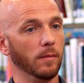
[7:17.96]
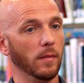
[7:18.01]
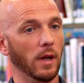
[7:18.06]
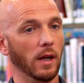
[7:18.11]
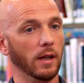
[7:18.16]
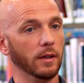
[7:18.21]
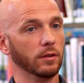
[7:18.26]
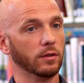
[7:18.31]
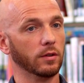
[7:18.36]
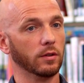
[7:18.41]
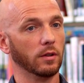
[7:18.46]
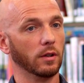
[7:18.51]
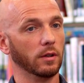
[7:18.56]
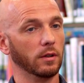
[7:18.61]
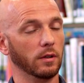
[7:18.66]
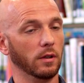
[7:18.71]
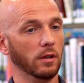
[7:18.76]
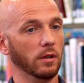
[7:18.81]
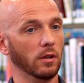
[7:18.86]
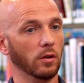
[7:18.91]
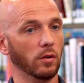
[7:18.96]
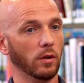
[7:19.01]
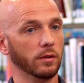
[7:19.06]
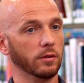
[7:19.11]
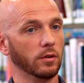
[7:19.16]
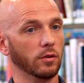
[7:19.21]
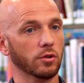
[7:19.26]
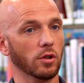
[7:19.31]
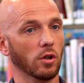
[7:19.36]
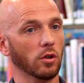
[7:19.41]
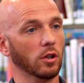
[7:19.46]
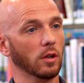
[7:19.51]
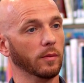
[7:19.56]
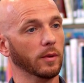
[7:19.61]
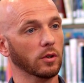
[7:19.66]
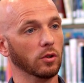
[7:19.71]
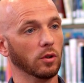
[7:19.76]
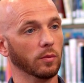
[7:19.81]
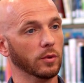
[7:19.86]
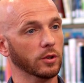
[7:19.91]
and they're talking
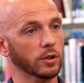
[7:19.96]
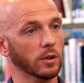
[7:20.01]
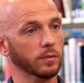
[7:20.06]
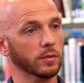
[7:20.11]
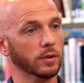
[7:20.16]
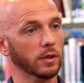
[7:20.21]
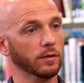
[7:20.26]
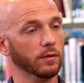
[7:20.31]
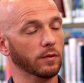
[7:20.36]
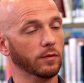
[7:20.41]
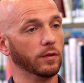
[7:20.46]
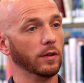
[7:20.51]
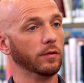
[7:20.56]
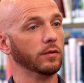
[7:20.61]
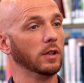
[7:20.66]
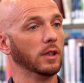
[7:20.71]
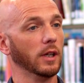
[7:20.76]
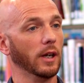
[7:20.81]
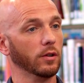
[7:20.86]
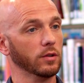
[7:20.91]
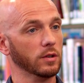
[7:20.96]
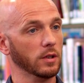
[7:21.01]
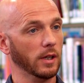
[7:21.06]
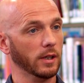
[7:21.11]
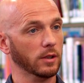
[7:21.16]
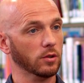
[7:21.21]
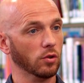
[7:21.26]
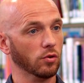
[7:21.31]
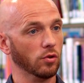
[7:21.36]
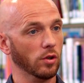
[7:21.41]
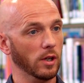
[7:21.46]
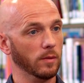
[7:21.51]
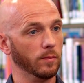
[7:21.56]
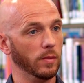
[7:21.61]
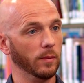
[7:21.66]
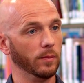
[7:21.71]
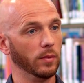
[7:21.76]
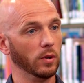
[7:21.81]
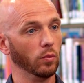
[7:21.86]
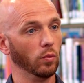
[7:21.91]
about numbers up to 50,000 extra trade
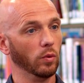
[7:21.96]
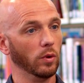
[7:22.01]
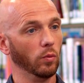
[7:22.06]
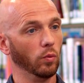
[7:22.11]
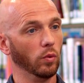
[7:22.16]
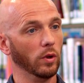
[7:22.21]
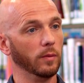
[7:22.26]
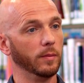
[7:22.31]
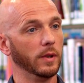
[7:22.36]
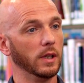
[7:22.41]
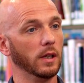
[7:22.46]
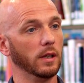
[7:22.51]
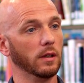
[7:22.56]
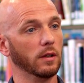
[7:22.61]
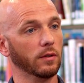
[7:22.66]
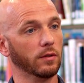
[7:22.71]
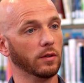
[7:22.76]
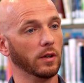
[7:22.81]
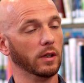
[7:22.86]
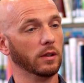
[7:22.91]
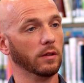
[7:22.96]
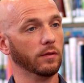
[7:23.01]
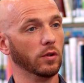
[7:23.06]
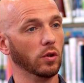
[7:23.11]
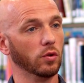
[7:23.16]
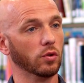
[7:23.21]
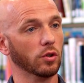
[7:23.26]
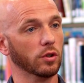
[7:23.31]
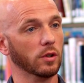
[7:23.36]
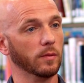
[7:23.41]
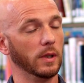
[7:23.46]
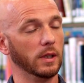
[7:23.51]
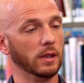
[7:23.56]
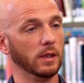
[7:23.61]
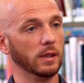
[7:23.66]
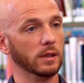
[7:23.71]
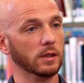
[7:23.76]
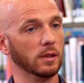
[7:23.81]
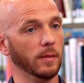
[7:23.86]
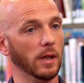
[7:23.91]
people will be needed in the future to meet
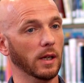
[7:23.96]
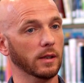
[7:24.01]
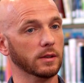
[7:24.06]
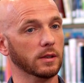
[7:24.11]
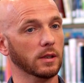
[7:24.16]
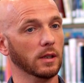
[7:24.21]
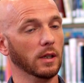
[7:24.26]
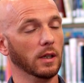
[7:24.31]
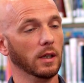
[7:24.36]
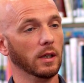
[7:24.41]
these demands.